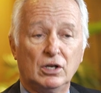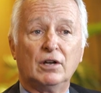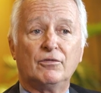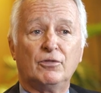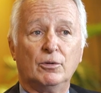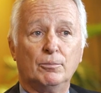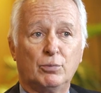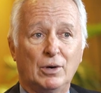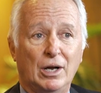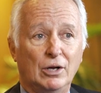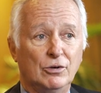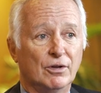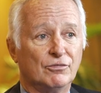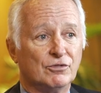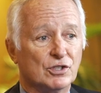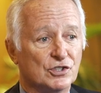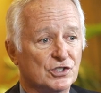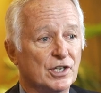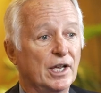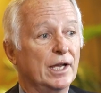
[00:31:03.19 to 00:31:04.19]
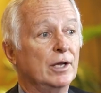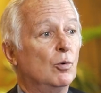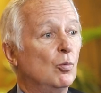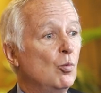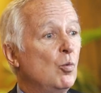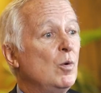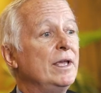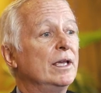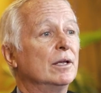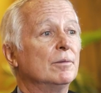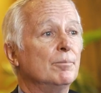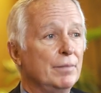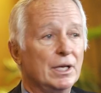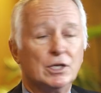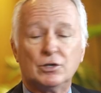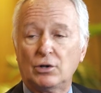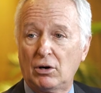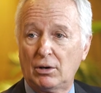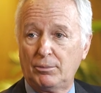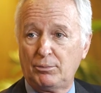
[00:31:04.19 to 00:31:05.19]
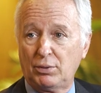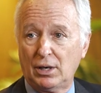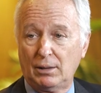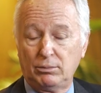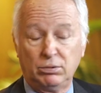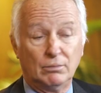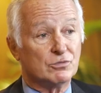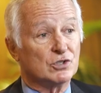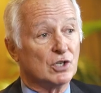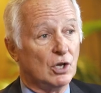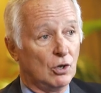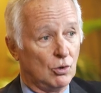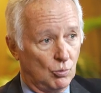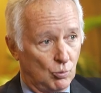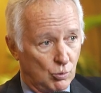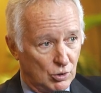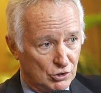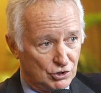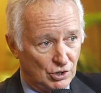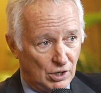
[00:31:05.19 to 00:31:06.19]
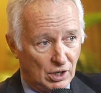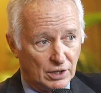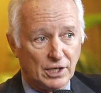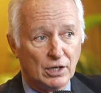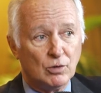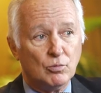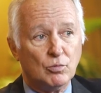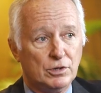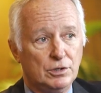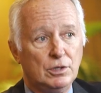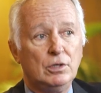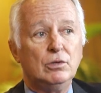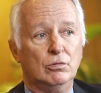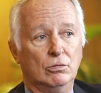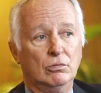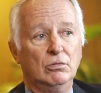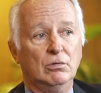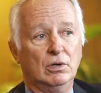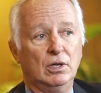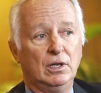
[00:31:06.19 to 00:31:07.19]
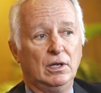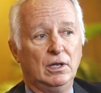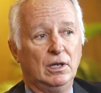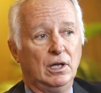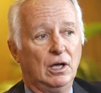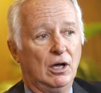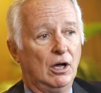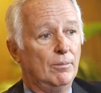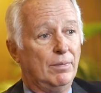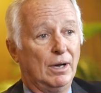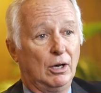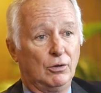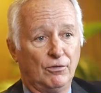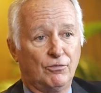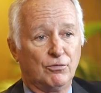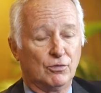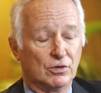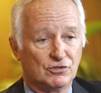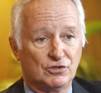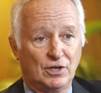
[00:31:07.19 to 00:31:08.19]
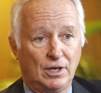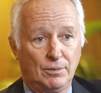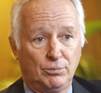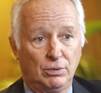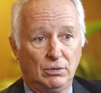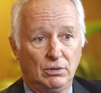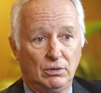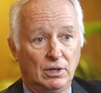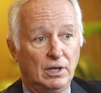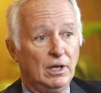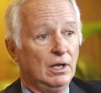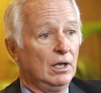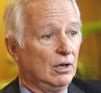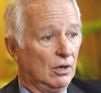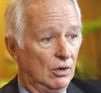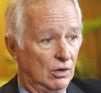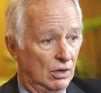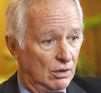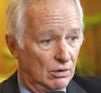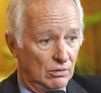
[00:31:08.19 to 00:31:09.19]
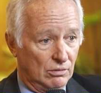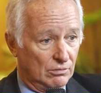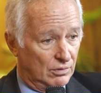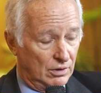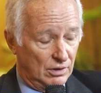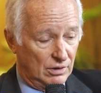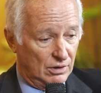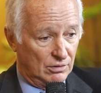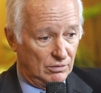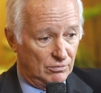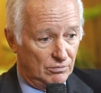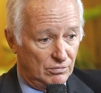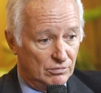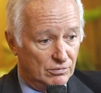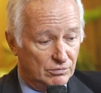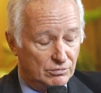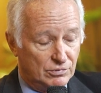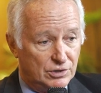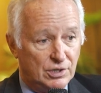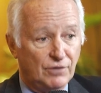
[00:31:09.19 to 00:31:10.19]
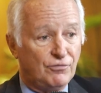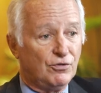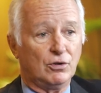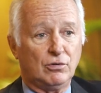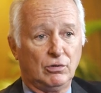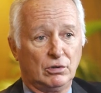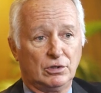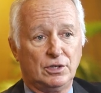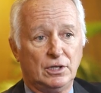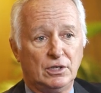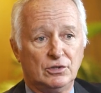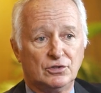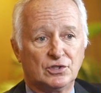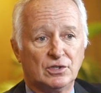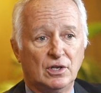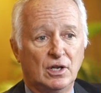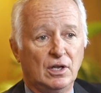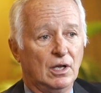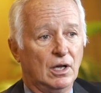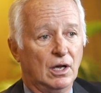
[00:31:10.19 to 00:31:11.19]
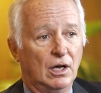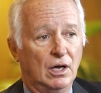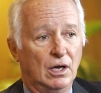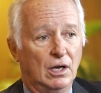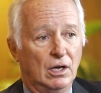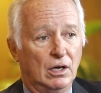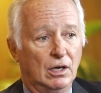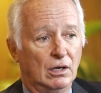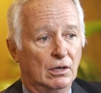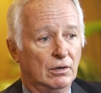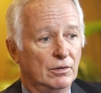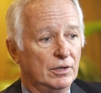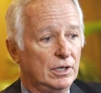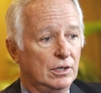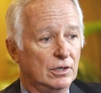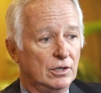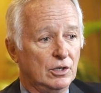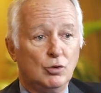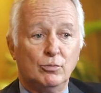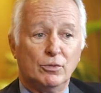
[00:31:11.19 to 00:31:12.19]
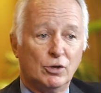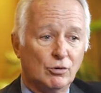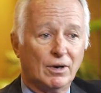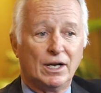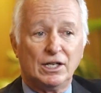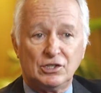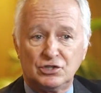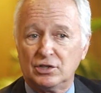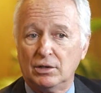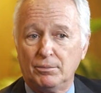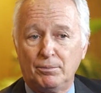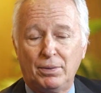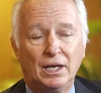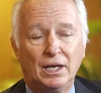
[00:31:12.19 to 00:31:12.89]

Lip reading: enough and proud enough to say, we admit our problems. We're talking with you about, for example, difficulties in human rights in